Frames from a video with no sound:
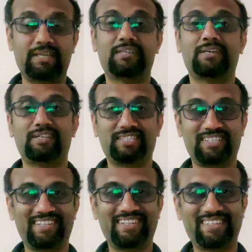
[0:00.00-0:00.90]
it, and
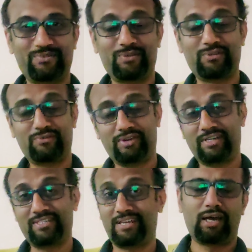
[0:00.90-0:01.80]
share it with your friends.